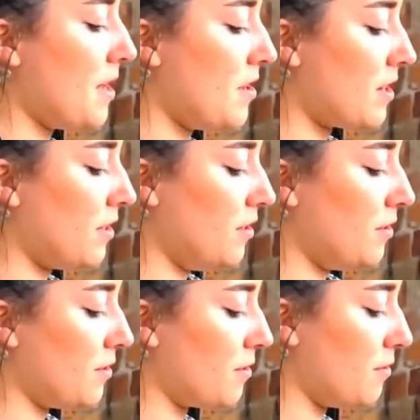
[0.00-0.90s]
you can
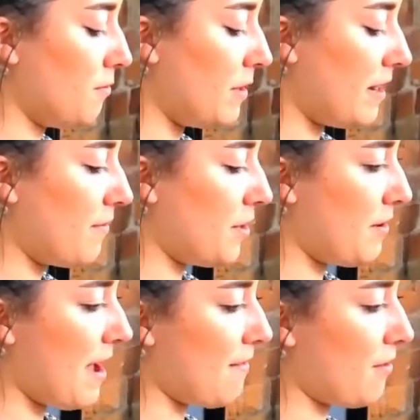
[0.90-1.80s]
use whatever you
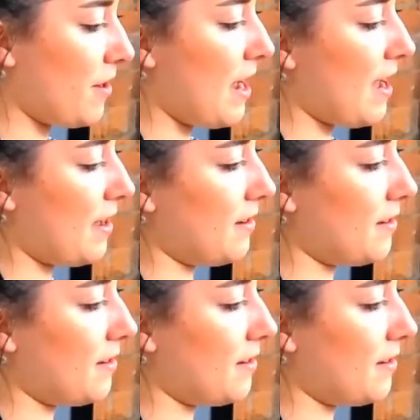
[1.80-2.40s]
have on hand.